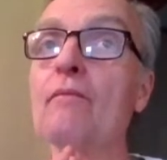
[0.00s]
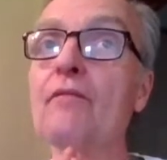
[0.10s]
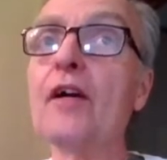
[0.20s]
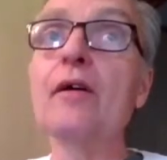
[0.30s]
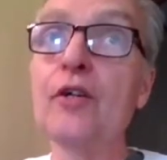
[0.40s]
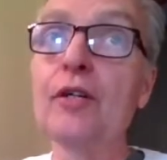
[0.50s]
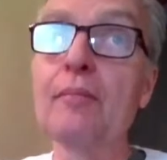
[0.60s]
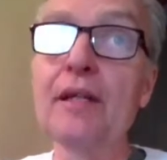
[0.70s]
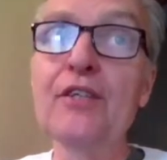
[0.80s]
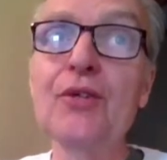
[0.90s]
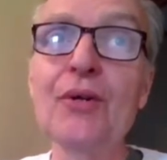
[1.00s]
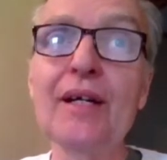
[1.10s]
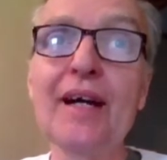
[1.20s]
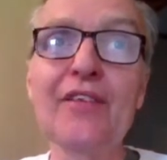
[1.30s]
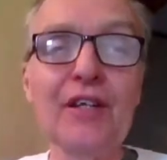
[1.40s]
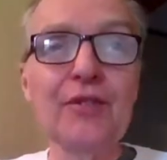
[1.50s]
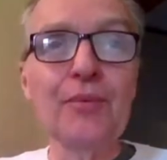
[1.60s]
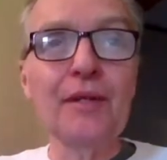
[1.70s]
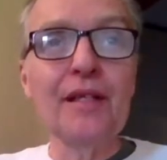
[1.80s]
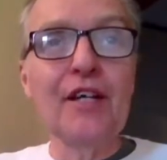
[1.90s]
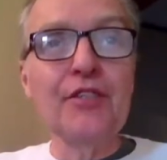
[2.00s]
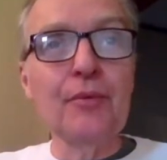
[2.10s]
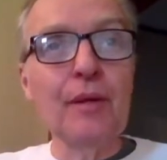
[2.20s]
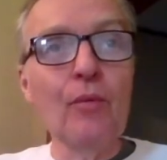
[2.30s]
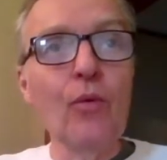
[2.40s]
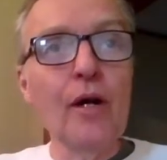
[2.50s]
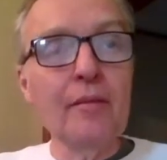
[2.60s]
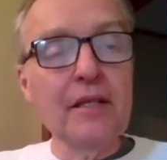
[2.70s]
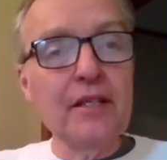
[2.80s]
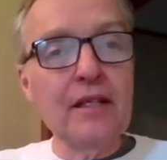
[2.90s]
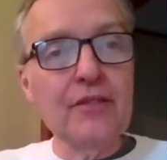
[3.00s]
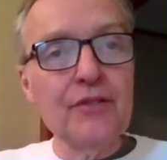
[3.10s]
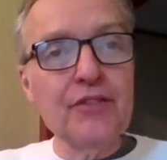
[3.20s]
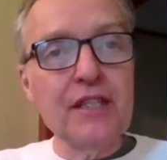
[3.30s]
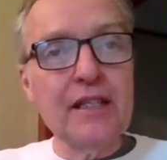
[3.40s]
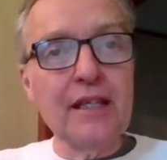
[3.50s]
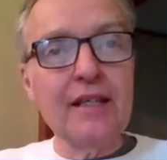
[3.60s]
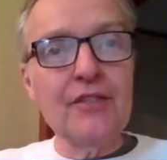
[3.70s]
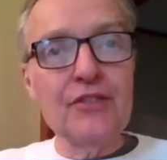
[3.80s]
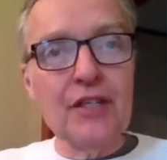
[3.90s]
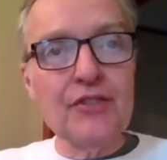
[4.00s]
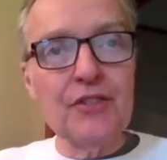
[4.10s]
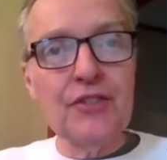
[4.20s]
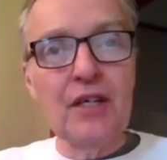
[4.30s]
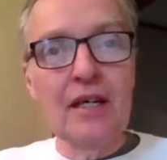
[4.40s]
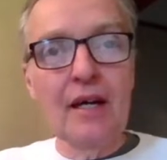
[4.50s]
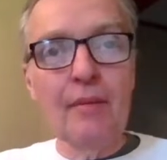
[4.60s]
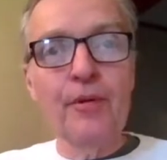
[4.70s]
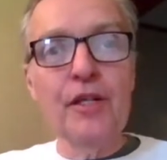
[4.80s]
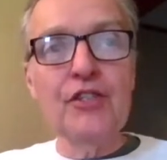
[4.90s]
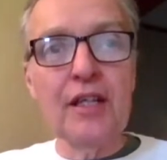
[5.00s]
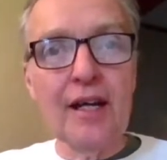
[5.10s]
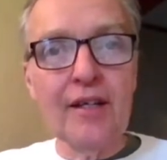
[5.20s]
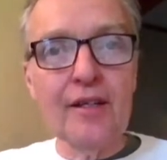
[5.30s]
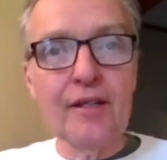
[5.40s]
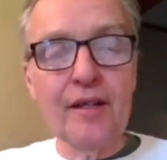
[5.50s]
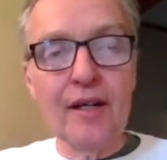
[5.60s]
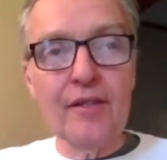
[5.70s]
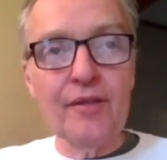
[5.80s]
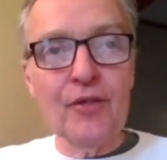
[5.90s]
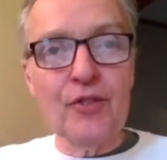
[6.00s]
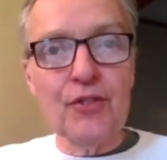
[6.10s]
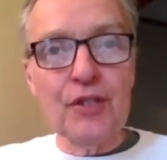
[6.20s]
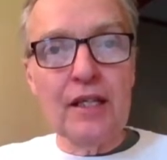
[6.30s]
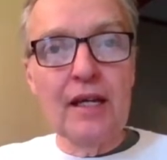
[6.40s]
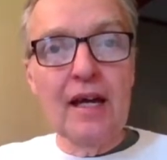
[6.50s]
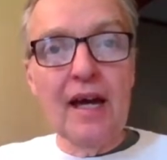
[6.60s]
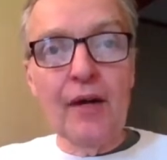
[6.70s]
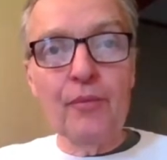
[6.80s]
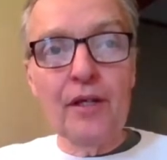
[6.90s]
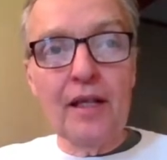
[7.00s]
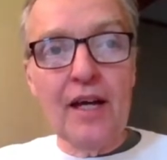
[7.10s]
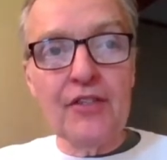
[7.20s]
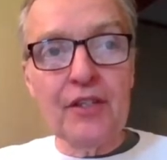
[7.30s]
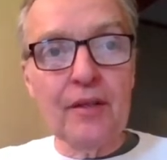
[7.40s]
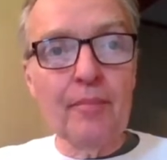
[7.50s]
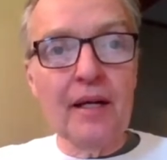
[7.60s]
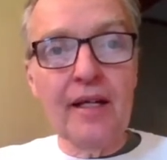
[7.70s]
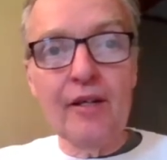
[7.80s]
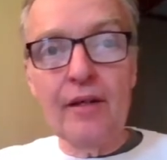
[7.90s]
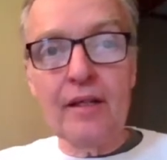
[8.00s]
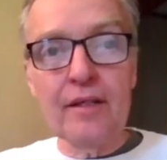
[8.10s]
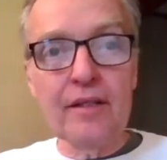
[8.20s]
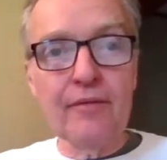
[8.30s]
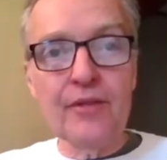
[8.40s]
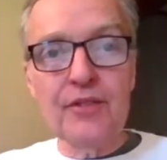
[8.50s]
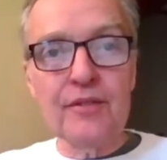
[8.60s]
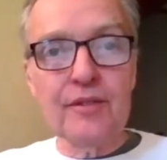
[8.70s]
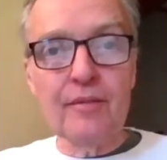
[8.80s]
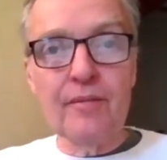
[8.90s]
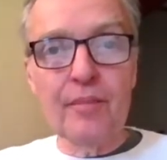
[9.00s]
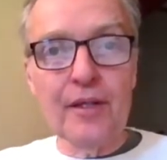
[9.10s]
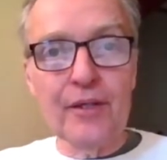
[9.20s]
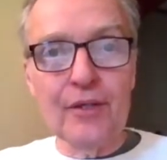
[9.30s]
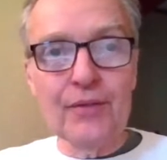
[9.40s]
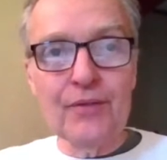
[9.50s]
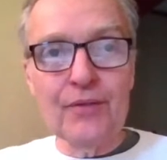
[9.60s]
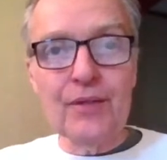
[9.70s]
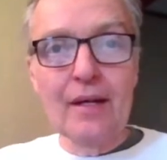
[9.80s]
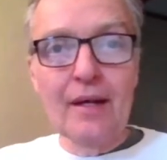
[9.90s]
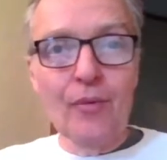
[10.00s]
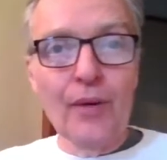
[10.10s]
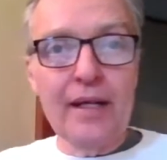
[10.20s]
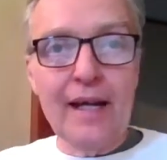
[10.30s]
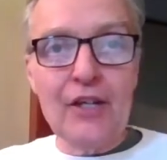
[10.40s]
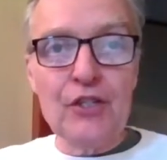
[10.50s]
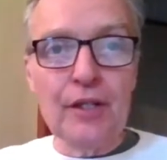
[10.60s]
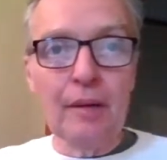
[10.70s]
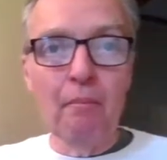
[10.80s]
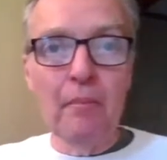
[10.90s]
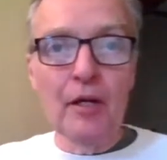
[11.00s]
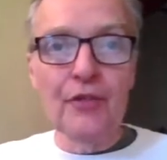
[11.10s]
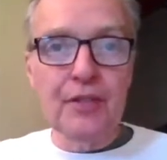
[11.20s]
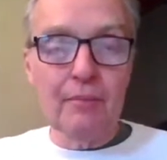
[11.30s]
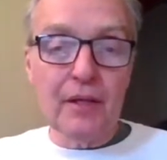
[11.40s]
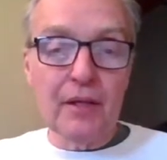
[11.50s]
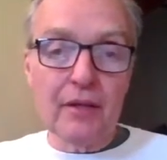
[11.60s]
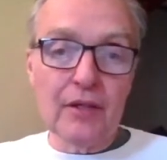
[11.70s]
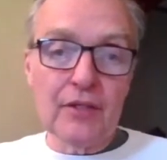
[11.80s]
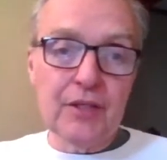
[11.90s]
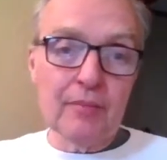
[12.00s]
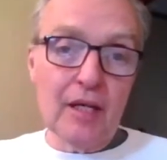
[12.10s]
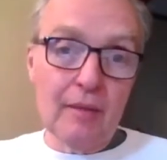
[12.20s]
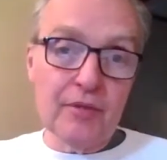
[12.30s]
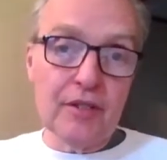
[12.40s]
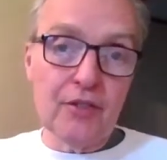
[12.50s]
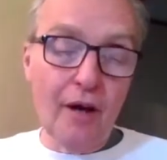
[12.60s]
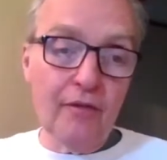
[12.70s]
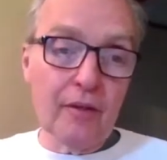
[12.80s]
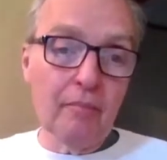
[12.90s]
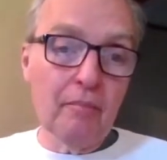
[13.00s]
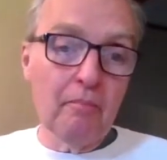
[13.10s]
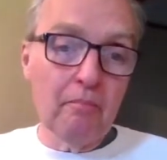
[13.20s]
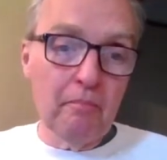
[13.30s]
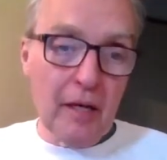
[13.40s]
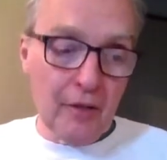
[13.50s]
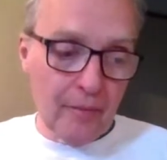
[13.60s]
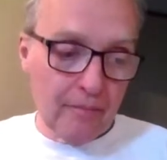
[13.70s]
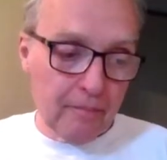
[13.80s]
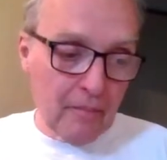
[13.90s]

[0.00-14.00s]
very good in Minnesota, I think, to realize that we want to be seeking consensus, appreciate our diversity, and realizing that by hearing the differences of opinions, we can actually build something that sometimes and is often better.